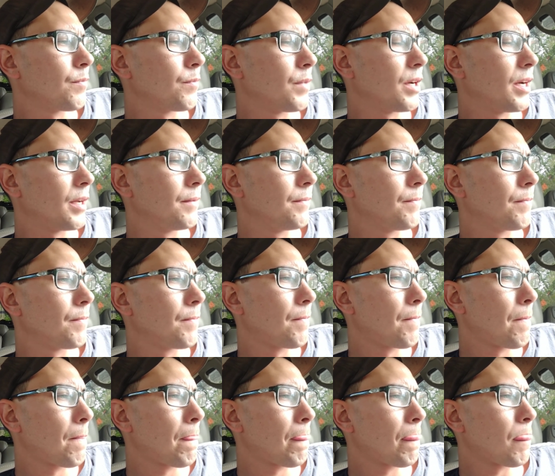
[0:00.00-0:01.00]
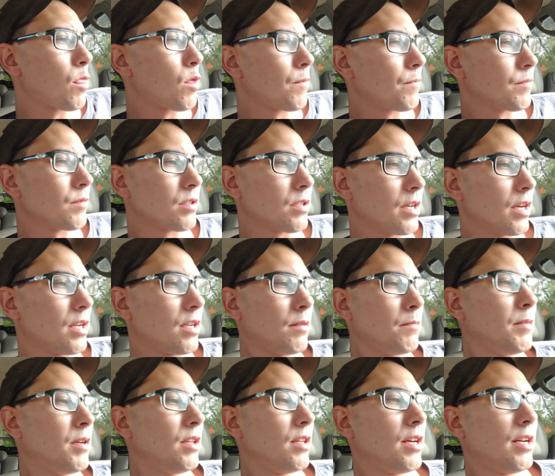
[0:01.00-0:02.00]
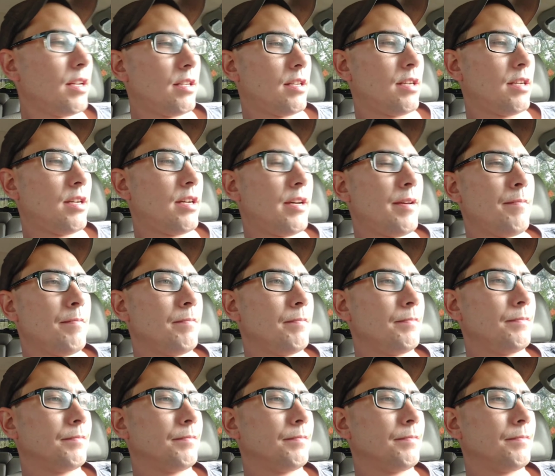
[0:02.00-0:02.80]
But it's getting to be that time.